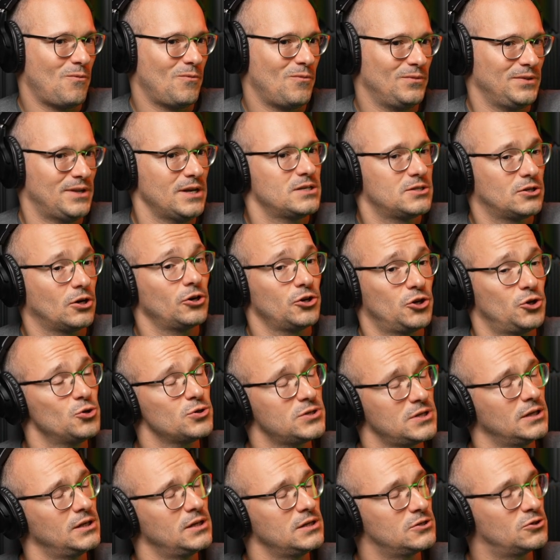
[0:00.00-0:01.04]
they start
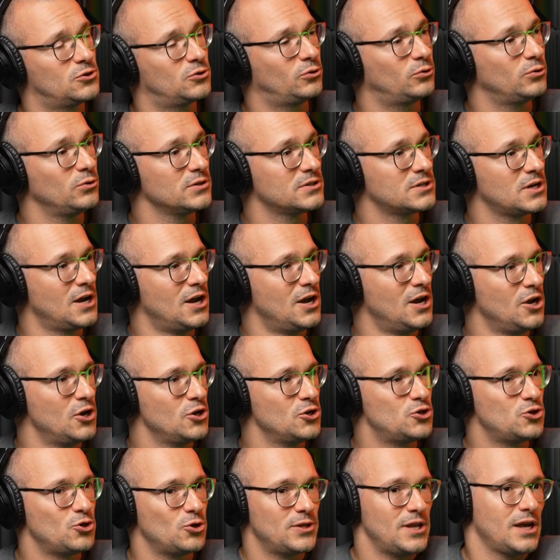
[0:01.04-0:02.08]
using these tools
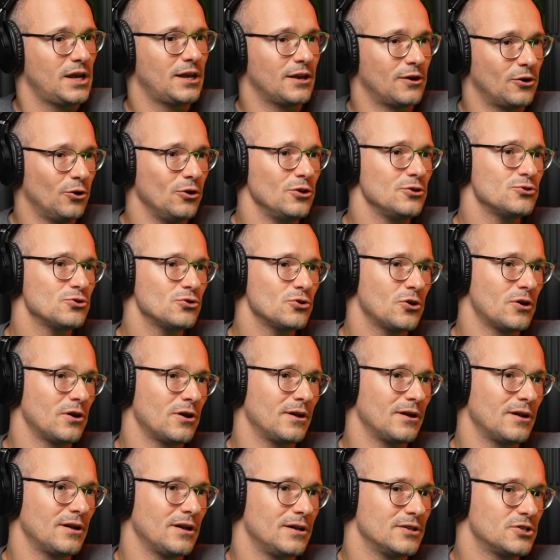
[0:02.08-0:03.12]
so they can also
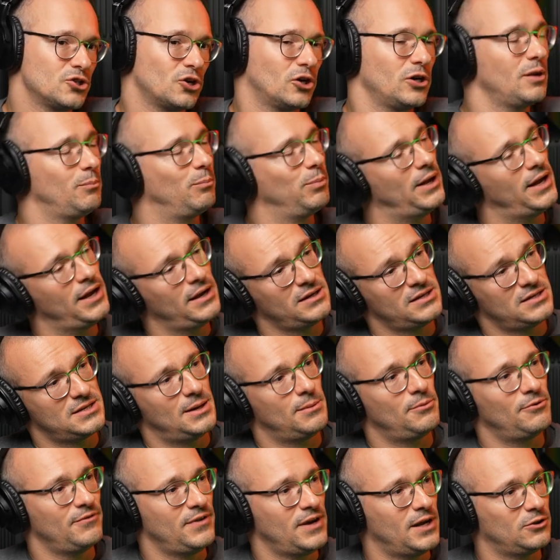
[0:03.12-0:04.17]
uh, start applying some
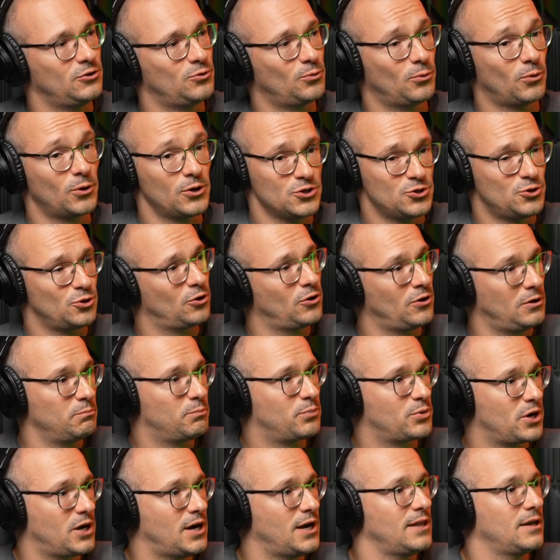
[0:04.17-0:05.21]
of that towards your own
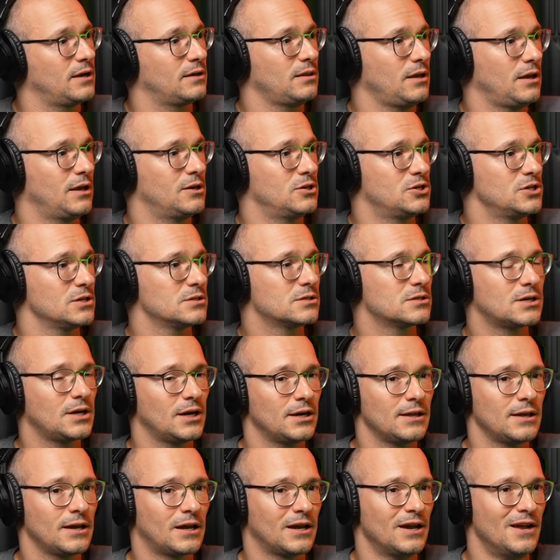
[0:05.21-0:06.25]
product and right. just kind
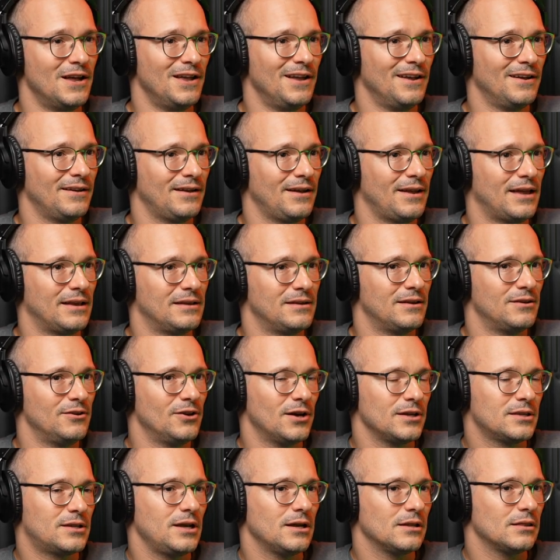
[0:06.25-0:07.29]
of like and
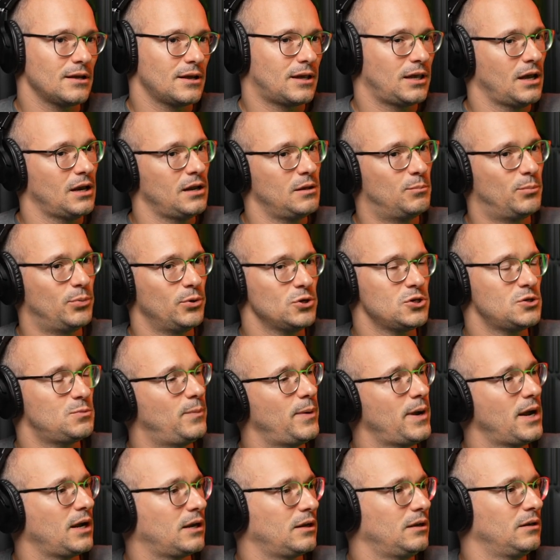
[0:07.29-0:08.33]
not get like any
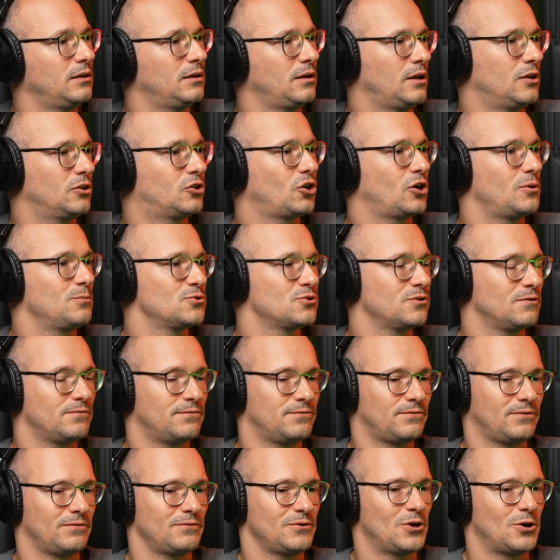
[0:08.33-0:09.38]
pushback in, in terms
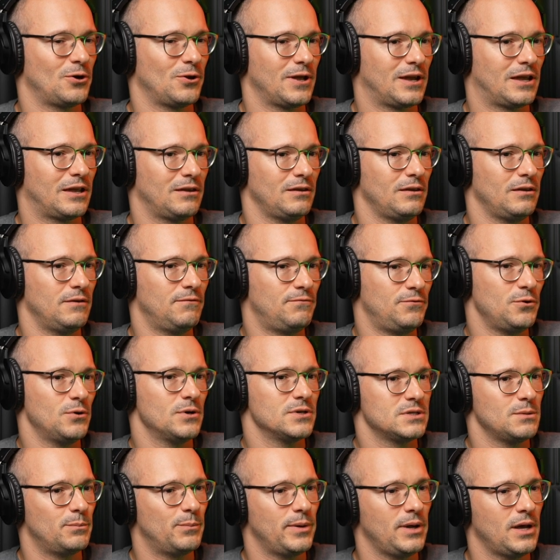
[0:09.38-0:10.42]
of you know like if you
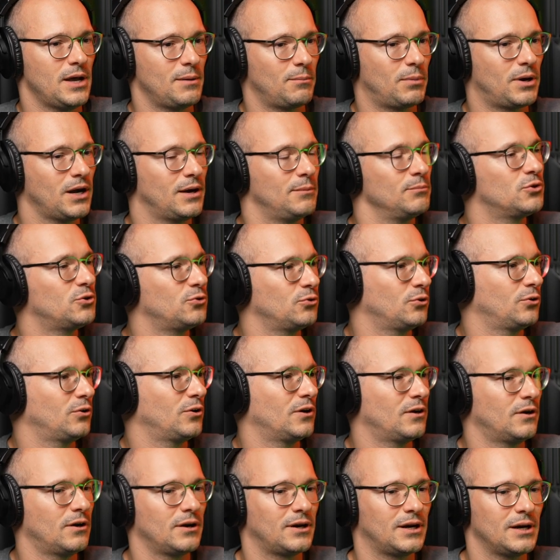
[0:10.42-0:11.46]
as a PM come to
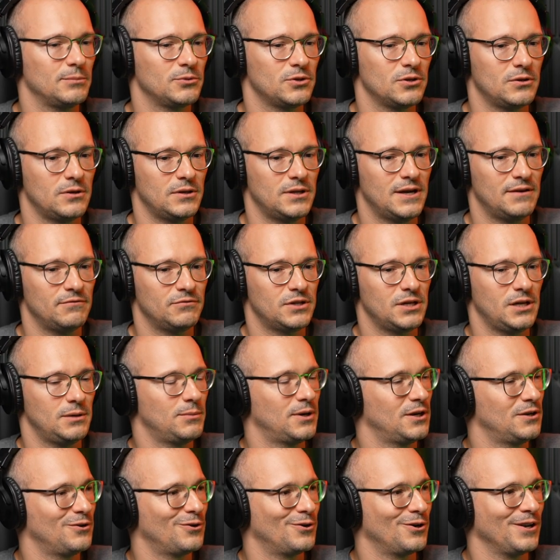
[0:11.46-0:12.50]
uh, come to the dev team
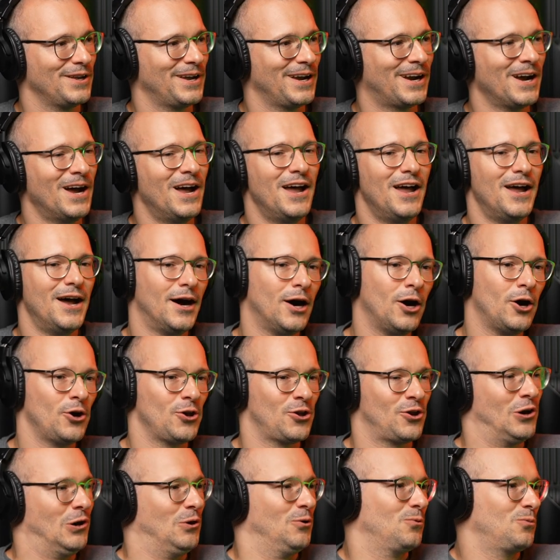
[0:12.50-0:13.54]
and you're like oh
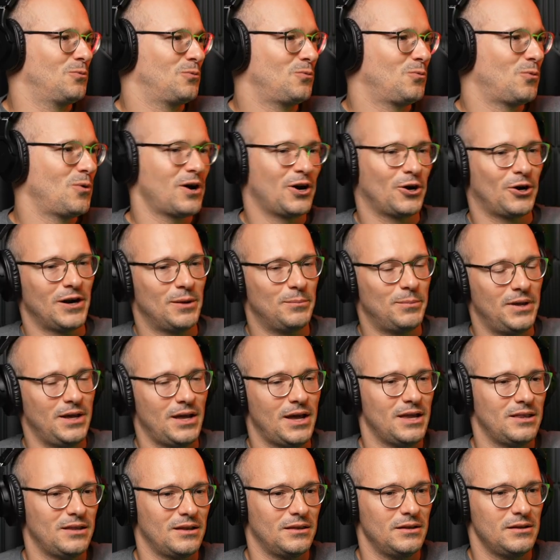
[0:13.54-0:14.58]
you know we're gonna be
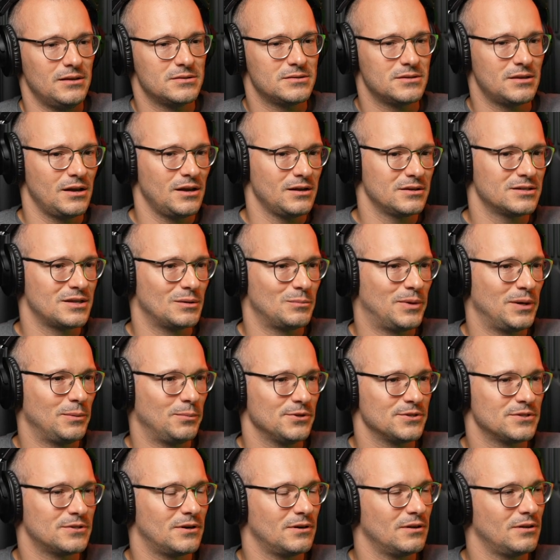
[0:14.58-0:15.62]
adding these things and
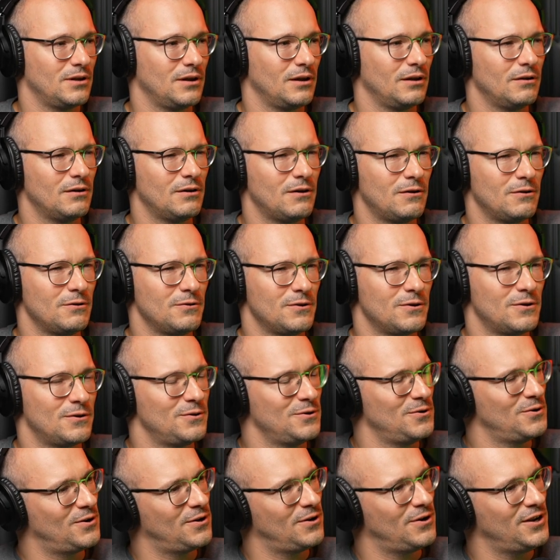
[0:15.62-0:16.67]
people start thinking oh you know
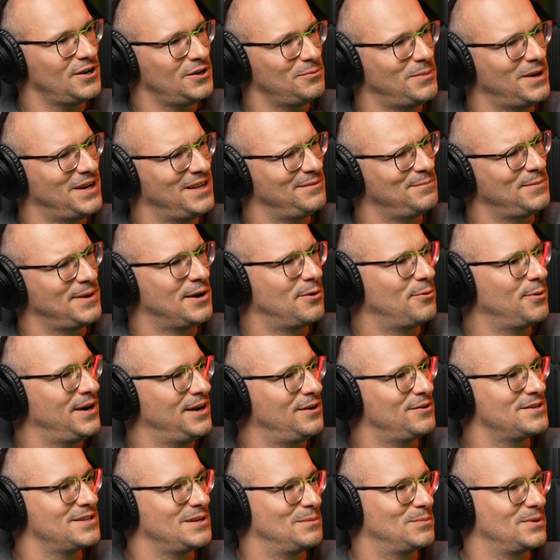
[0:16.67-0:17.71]
you're automating me away
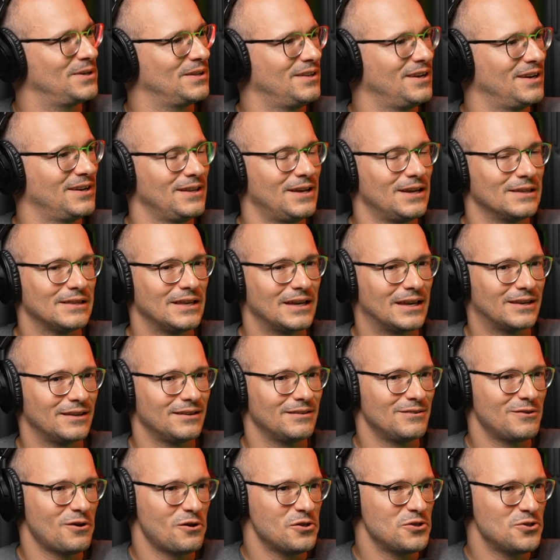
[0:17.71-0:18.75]
or something like that like
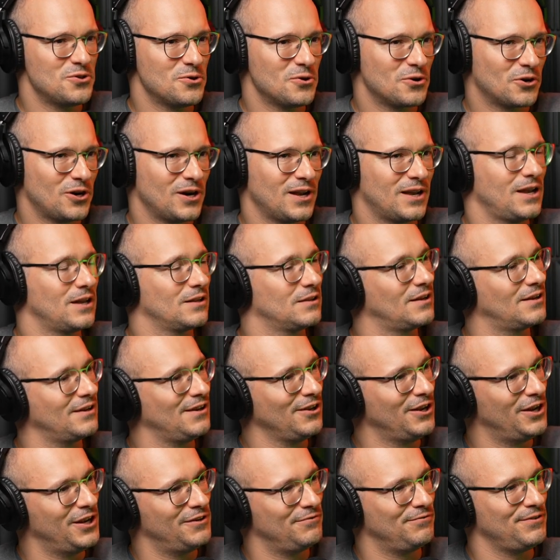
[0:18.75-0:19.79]
yeah. you, are gonna get a
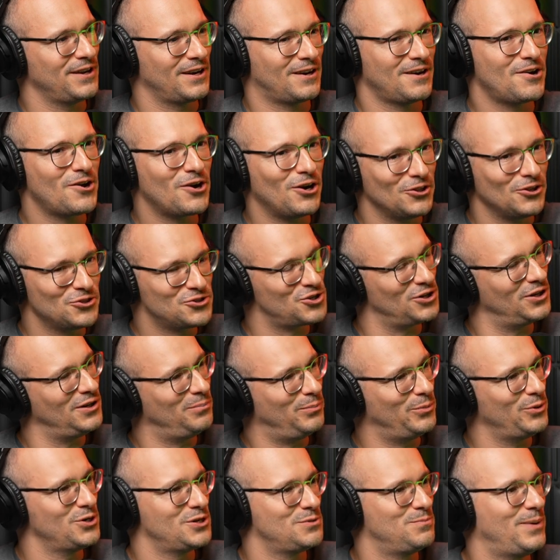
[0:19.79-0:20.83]
lot of like cultural
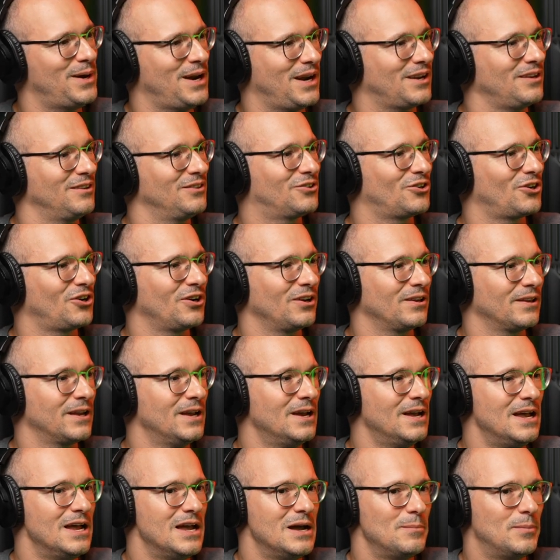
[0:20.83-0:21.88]
pushback internally
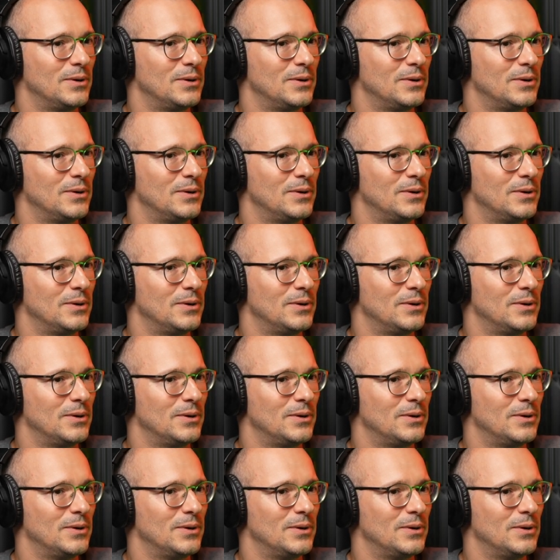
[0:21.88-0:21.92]
Correct.